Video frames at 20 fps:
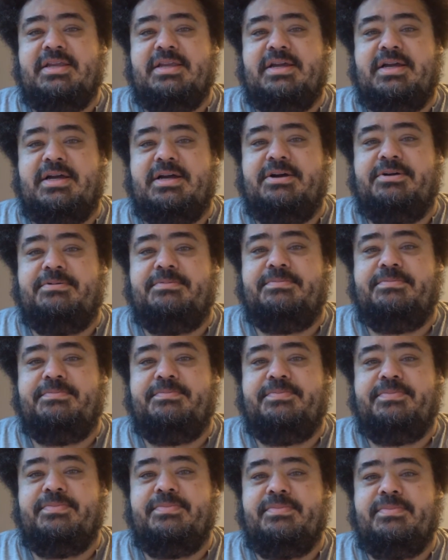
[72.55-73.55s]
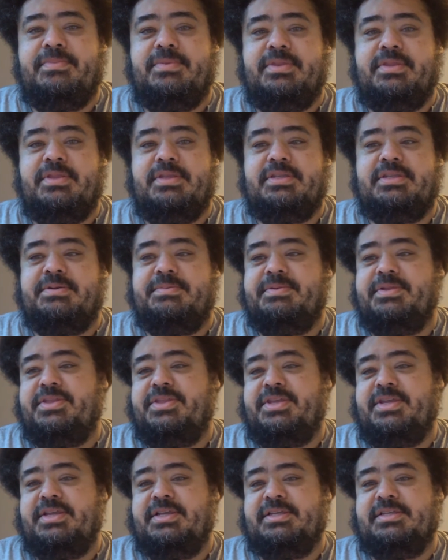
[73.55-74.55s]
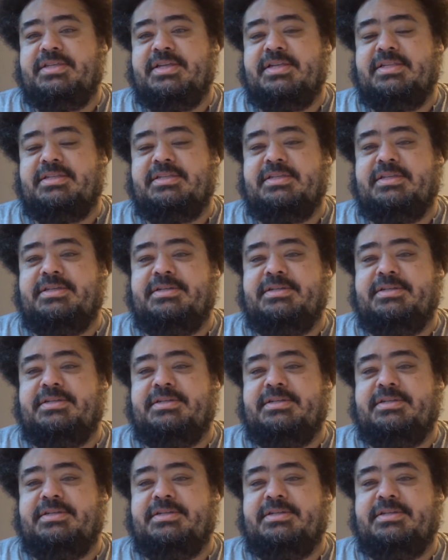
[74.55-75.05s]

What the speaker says: um, some of the things that